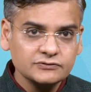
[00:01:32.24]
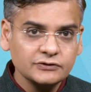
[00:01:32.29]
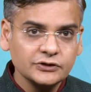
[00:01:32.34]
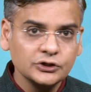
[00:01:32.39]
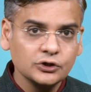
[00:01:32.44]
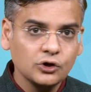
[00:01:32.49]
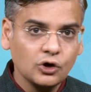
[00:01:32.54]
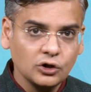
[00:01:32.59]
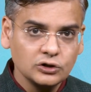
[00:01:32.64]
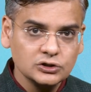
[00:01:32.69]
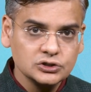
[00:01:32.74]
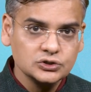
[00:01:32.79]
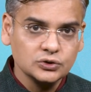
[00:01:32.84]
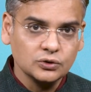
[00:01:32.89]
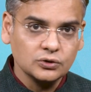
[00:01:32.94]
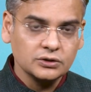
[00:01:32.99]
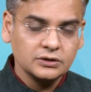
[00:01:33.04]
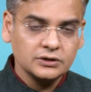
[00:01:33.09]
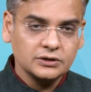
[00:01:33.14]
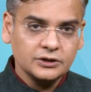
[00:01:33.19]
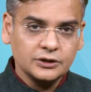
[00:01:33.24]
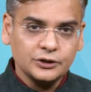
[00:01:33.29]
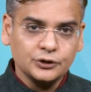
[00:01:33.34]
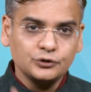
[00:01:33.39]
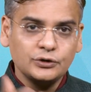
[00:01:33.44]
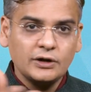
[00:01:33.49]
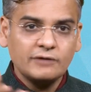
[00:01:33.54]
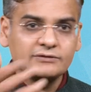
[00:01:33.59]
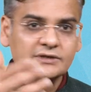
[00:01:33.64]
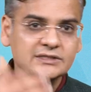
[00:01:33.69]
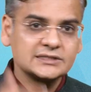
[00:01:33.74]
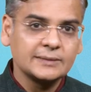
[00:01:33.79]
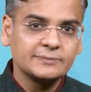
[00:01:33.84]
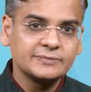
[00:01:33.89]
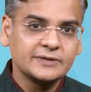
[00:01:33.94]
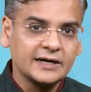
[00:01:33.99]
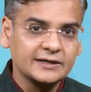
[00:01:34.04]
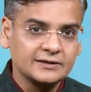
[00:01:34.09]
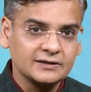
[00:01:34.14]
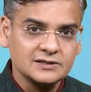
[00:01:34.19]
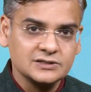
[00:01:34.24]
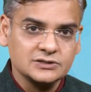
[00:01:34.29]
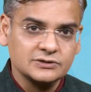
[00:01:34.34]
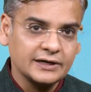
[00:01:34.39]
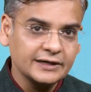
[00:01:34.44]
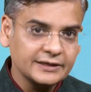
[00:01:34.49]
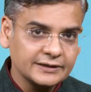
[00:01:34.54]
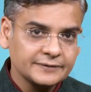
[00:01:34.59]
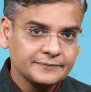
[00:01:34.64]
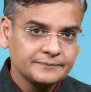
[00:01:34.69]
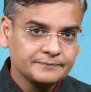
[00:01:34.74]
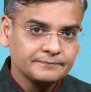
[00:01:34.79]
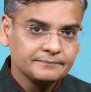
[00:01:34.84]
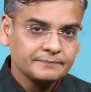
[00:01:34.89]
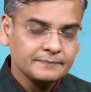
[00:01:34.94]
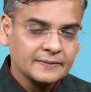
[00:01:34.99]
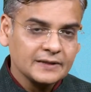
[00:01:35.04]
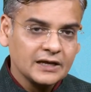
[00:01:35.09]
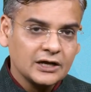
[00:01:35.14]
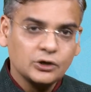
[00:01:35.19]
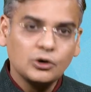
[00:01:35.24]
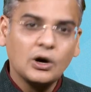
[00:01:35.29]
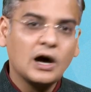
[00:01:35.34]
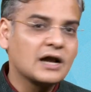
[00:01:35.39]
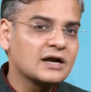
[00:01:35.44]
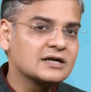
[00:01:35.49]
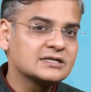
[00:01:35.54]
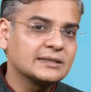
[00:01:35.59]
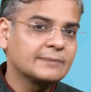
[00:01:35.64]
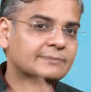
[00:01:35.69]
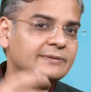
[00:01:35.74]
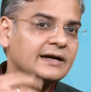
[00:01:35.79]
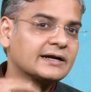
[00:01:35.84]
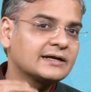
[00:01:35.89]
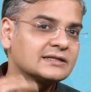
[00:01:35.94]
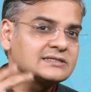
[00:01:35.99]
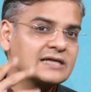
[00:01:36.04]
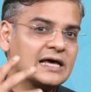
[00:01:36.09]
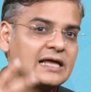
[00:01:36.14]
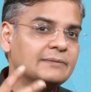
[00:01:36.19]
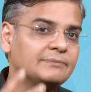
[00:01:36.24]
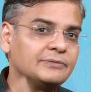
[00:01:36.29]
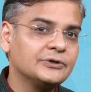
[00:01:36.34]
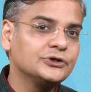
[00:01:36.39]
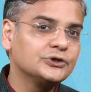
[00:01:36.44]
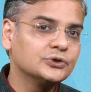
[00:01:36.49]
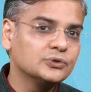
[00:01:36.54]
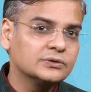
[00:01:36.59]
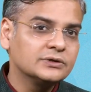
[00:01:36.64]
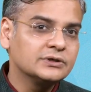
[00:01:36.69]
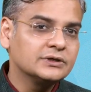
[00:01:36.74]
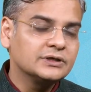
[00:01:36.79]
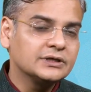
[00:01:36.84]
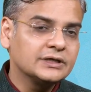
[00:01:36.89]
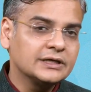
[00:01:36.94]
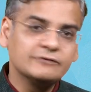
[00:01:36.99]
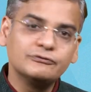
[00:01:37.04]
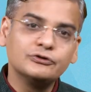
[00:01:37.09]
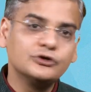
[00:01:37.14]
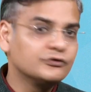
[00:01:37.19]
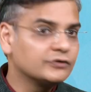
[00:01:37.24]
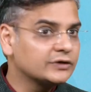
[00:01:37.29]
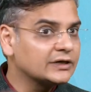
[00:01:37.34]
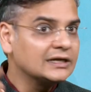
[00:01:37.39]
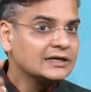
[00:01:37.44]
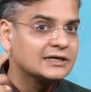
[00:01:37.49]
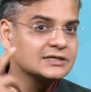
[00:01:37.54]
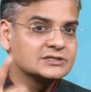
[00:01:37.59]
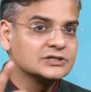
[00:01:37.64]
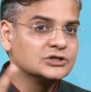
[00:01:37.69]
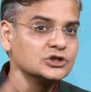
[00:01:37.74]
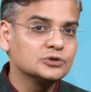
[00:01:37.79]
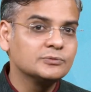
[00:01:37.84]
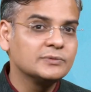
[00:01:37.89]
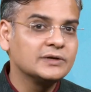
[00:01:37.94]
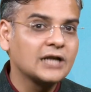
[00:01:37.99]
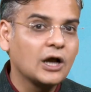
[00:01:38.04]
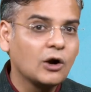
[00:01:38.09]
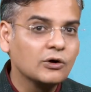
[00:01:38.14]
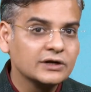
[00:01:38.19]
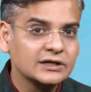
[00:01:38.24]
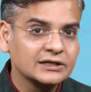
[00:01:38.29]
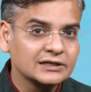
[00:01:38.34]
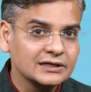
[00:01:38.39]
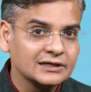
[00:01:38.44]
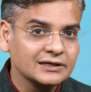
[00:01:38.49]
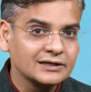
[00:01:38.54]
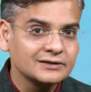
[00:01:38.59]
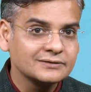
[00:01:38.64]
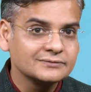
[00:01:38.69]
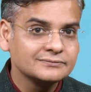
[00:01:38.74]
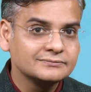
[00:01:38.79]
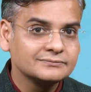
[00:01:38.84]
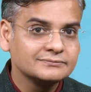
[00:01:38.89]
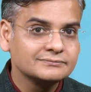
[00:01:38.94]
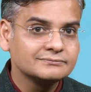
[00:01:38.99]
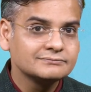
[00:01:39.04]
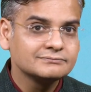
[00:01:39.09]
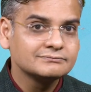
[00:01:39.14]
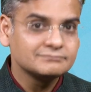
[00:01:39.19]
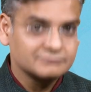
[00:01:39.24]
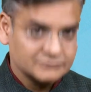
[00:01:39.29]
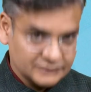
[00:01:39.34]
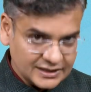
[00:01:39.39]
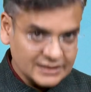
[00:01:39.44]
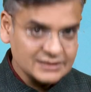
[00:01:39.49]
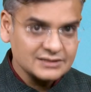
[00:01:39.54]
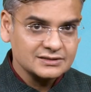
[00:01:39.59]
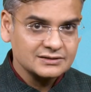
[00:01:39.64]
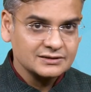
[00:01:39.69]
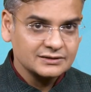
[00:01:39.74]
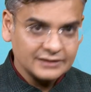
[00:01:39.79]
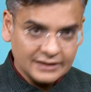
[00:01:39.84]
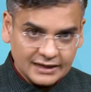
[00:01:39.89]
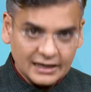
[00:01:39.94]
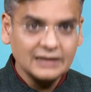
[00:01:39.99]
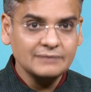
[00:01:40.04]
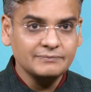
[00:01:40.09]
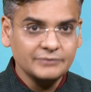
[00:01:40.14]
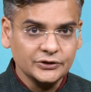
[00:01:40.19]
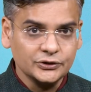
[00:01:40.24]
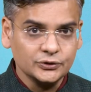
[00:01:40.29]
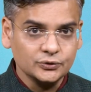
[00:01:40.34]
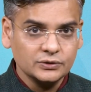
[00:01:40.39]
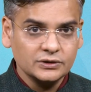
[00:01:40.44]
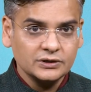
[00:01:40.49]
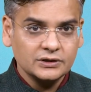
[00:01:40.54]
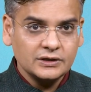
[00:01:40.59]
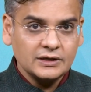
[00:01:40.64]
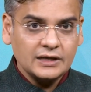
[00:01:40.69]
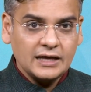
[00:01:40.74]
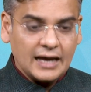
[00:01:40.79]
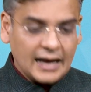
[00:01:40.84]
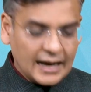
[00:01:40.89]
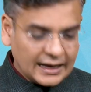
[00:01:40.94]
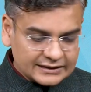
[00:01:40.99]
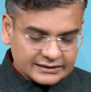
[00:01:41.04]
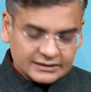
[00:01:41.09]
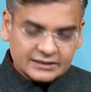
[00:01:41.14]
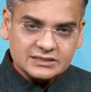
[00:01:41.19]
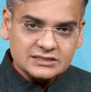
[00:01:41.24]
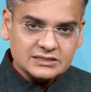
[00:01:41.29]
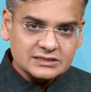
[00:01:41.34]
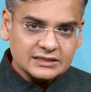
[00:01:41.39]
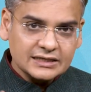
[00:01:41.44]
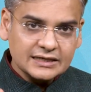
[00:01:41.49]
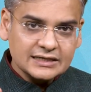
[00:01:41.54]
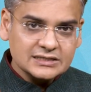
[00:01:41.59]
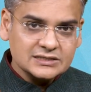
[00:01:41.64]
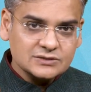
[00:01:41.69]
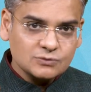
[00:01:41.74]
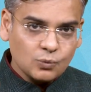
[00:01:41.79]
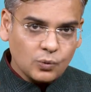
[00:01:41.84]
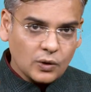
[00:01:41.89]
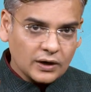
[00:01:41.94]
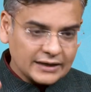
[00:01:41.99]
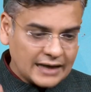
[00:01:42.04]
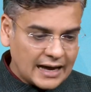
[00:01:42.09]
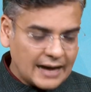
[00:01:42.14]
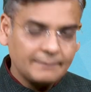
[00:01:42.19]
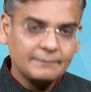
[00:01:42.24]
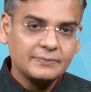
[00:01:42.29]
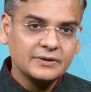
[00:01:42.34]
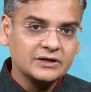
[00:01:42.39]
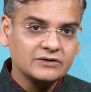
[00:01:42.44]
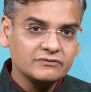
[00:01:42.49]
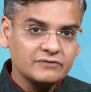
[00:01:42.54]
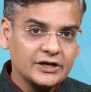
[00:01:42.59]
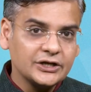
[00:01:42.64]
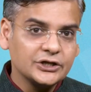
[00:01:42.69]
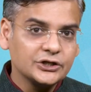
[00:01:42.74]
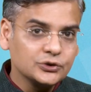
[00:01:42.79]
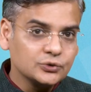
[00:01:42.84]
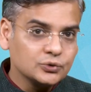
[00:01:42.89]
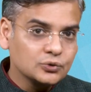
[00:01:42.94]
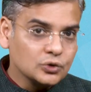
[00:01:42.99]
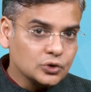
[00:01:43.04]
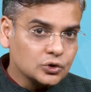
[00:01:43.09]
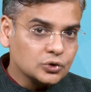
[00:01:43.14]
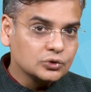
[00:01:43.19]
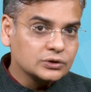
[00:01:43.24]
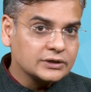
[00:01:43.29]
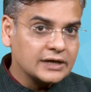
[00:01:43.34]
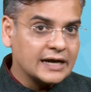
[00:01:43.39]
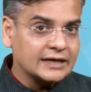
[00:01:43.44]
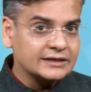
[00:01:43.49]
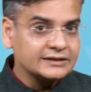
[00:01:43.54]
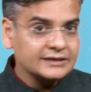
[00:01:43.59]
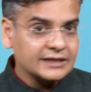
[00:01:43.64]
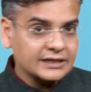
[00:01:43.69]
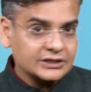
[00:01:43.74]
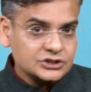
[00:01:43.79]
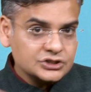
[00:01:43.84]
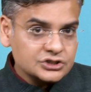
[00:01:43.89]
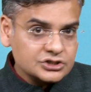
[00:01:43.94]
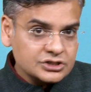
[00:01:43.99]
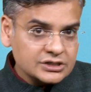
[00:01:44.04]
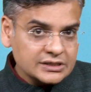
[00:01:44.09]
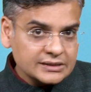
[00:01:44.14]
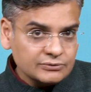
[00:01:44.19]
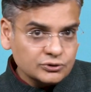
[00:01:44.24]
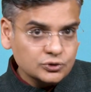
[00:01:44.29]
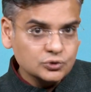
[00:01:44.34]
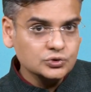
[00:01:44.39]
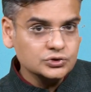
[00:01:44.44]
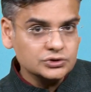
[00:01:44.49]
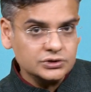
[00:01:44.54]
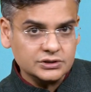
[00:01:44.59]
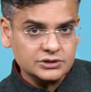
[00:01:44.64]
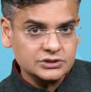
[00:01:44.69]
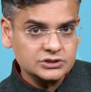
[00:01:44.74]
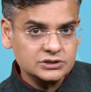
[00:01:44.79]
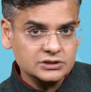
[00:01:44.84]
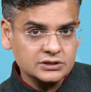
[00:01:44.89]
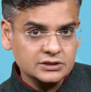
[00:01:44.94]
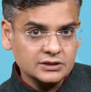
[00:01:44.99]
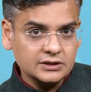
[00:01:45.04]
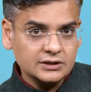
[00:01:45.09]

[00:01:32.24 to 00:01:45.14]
video also, you have the subtitles, right? Now, aren't subtitles helping you even if you can listen to me loud and clear? Yes, they're helping you. And this is what happened when you looked at the extreme users,